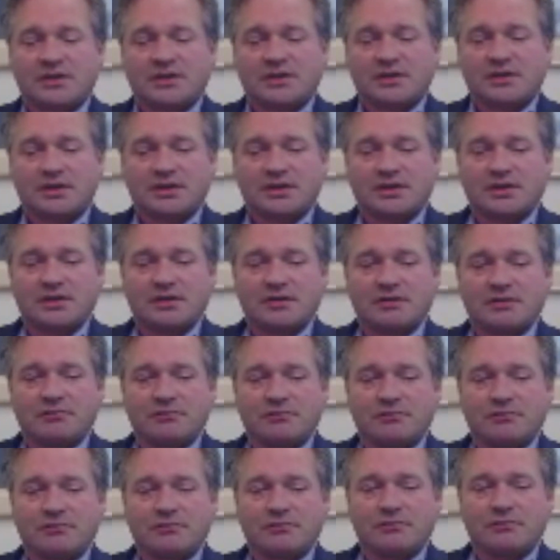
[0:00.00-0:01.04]

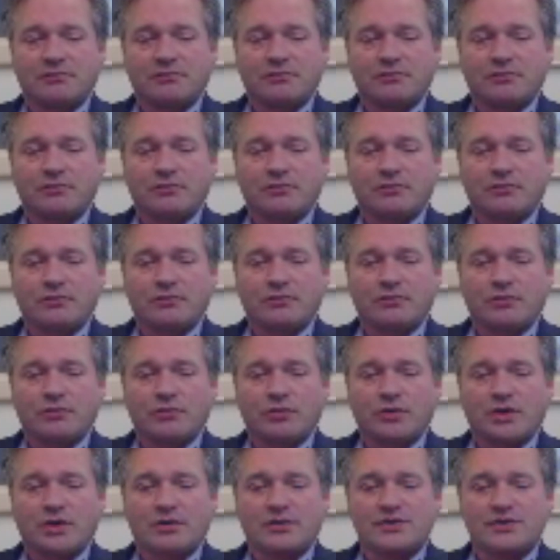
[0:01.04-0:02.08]

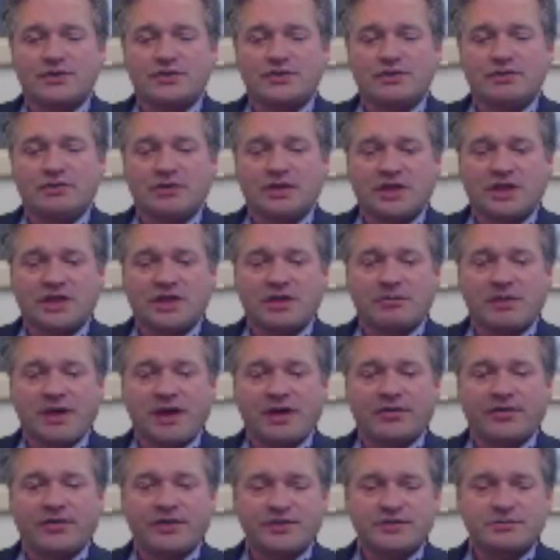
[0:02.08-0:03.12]
What was unique about
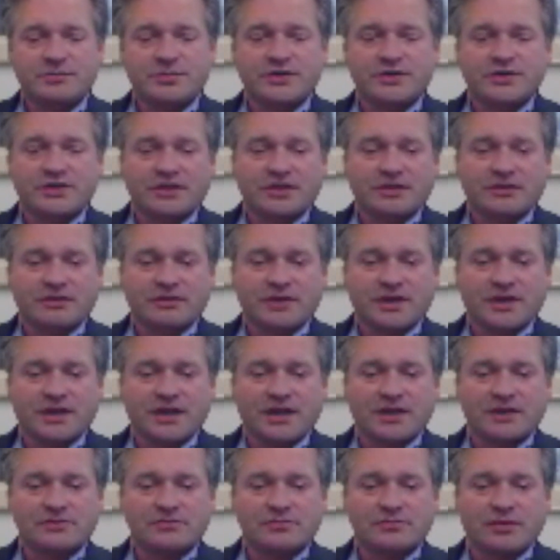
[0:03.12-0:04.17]
this particular
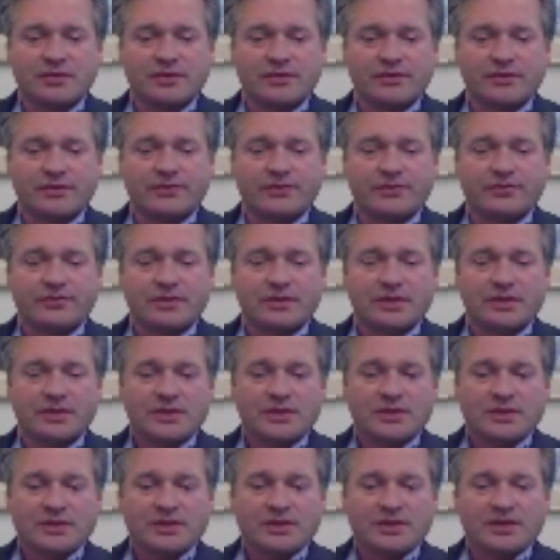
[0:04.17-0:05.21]
case was
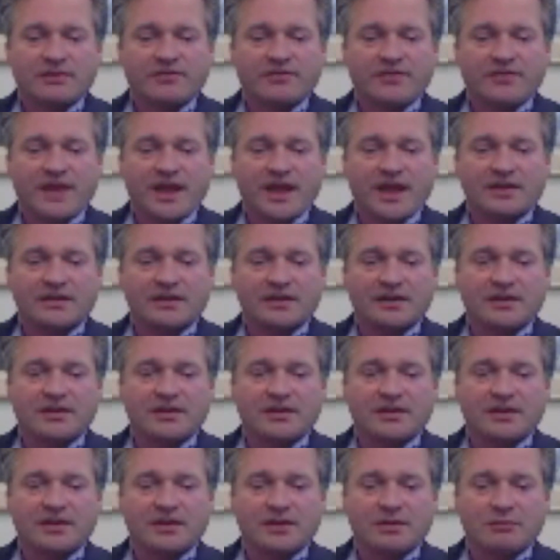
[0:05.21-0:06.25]
the fact that
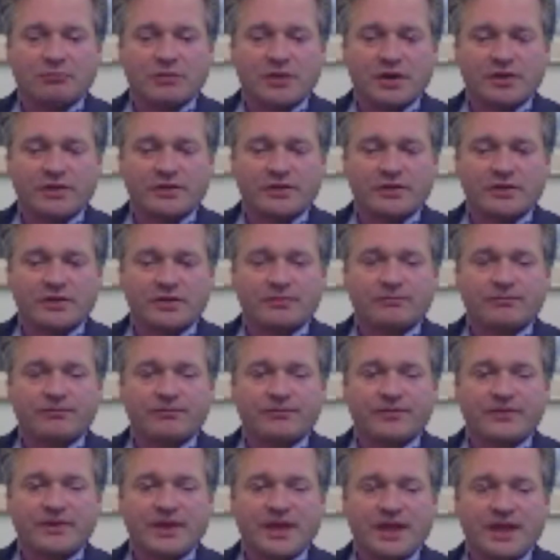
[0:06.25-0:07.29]
the mother
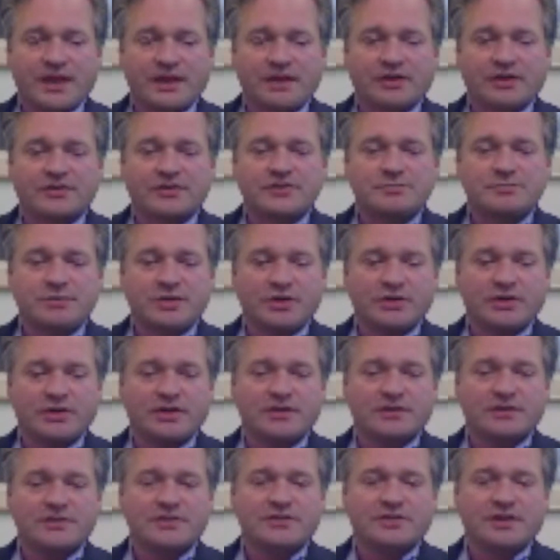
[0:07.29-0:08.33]
had
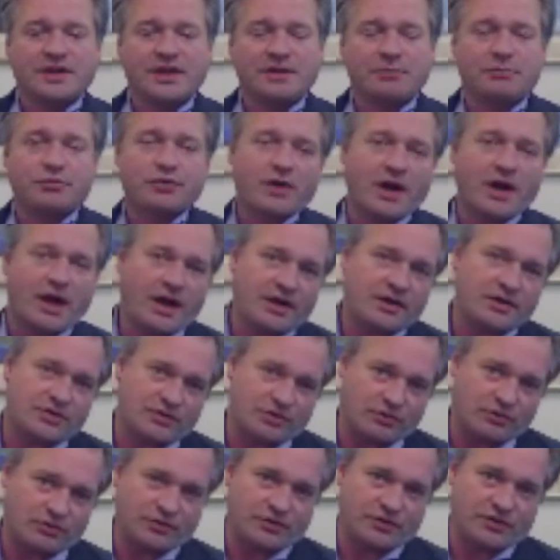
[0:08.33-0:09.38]
experienced a prior
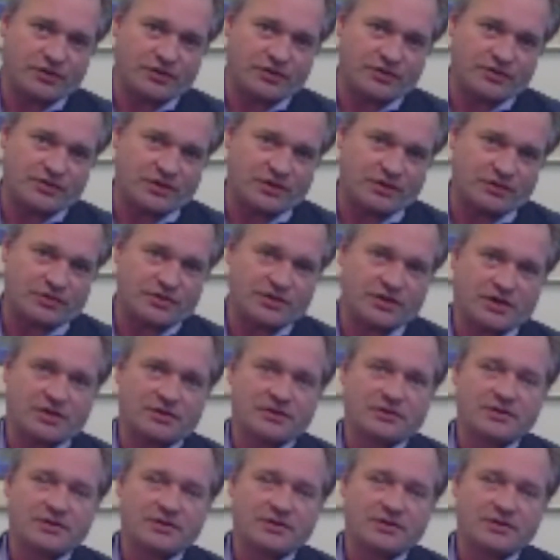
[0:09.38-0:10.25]
shoulder dystocia,